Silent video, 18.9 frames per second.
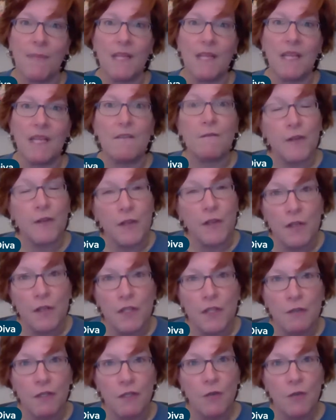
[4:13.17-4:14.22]
for those
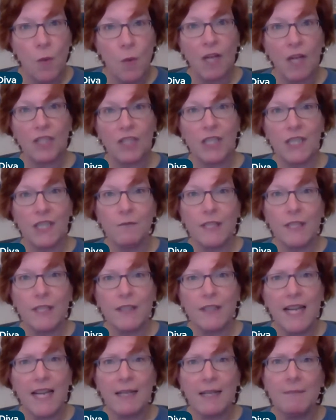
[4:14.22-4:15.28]
of you watching in real
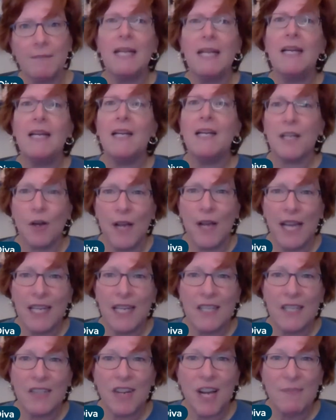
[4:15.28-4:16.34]
time, go ahead
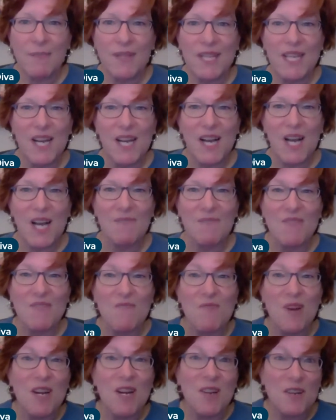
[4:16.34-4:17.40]
and drop in the comment,
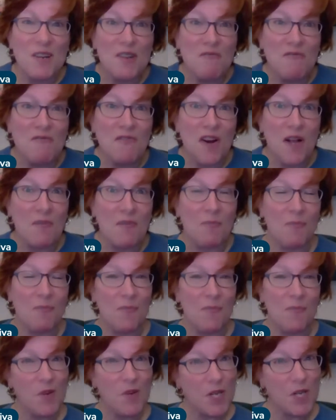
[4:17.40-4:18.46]
where are you from?
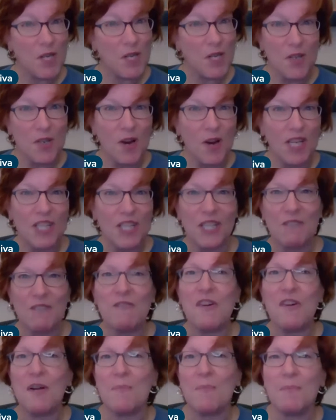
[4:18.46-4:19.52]
Where are you watching
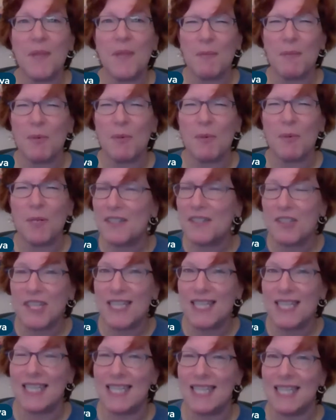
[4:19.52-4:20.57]
from? I'm always
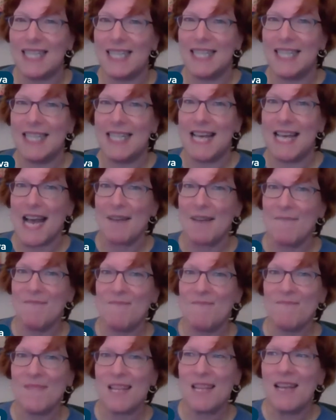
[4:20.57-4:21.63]
interested to see that.
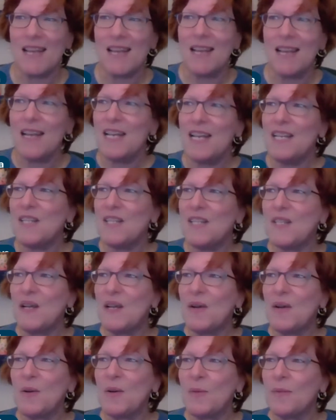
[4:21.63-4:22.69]

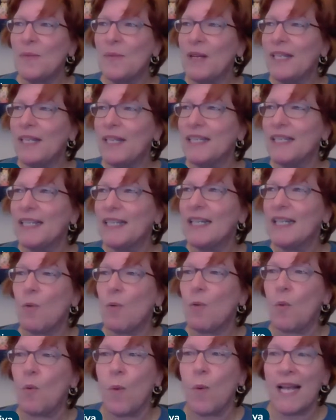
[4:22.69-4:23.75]
So
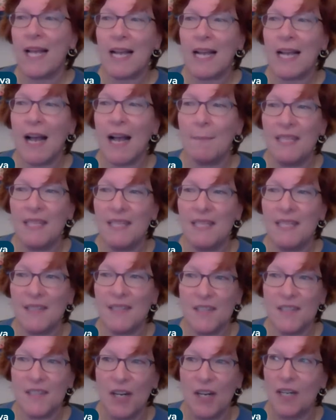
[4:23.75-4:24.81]
what got me
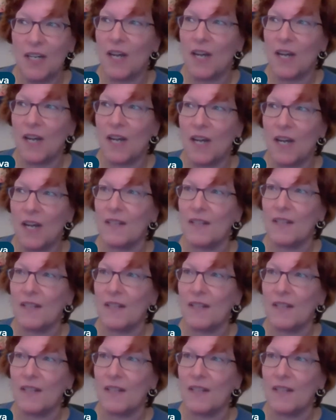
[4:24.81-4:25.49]
started on this